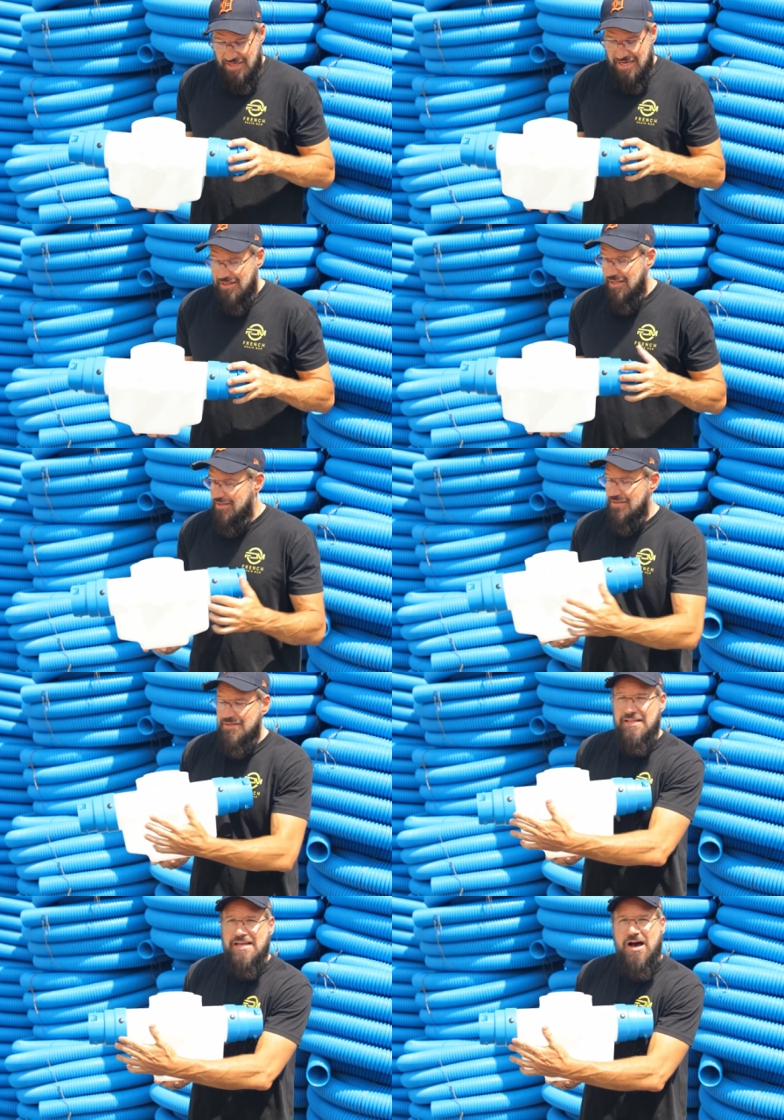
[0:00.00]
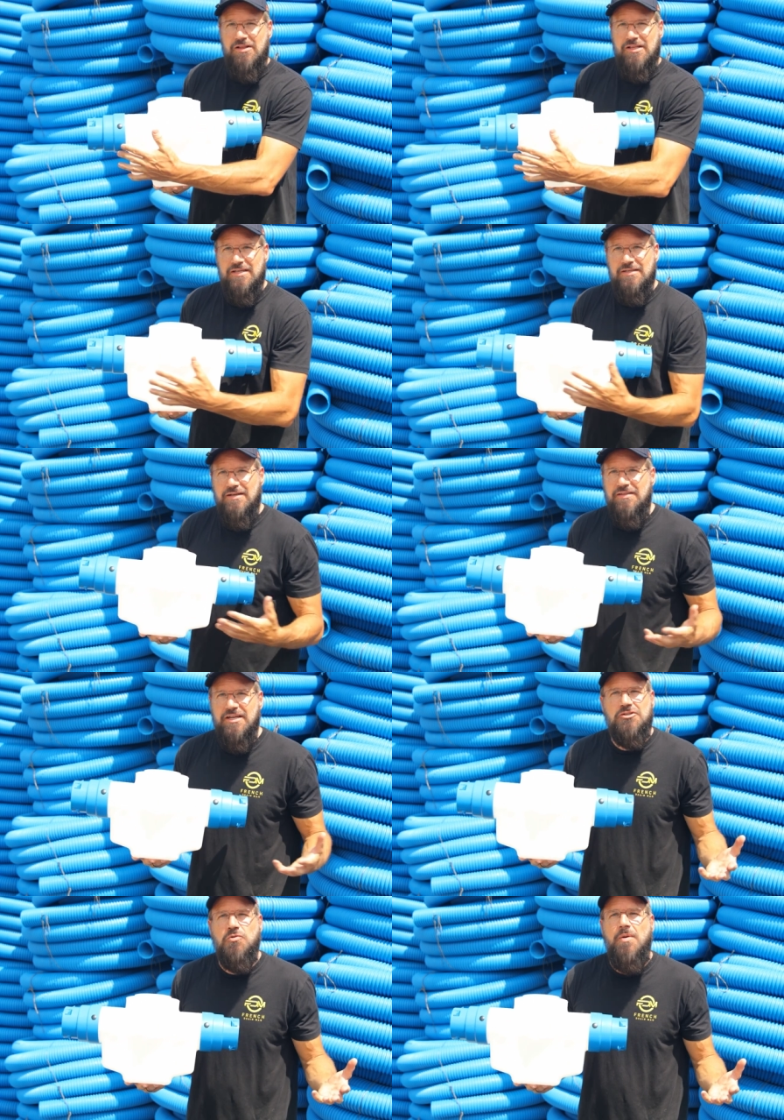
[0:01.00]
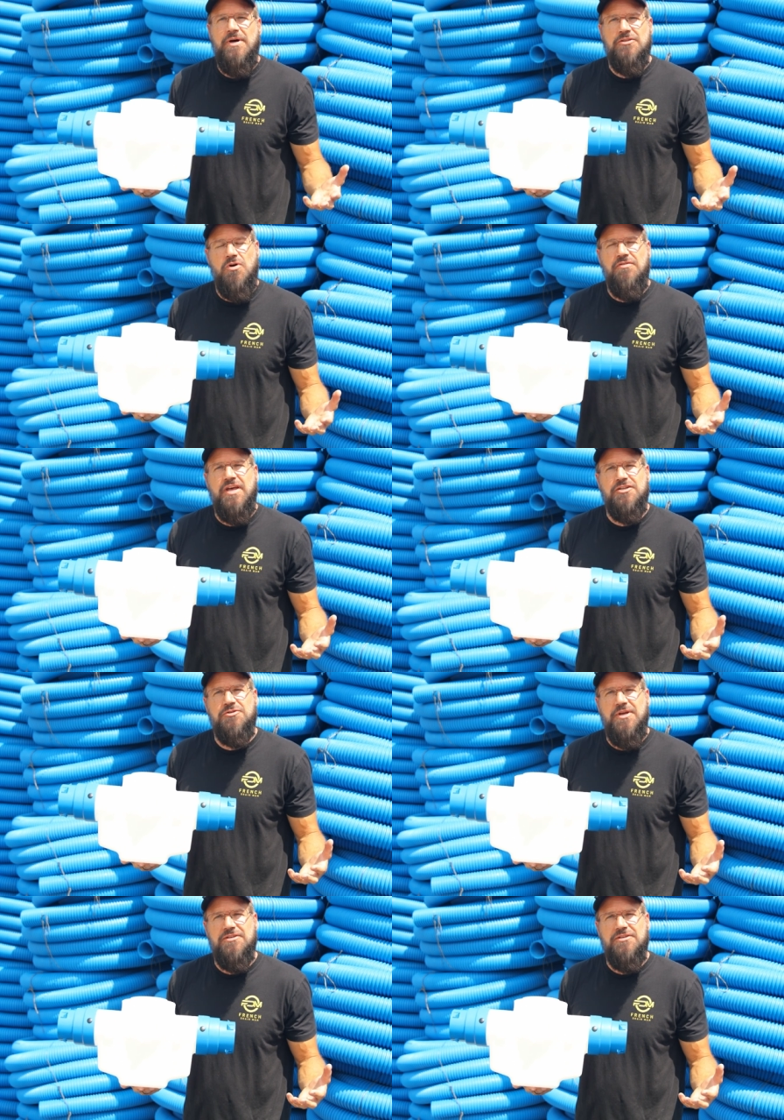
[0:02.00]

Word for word: the inlet to the outlet than a twelve by twelve catch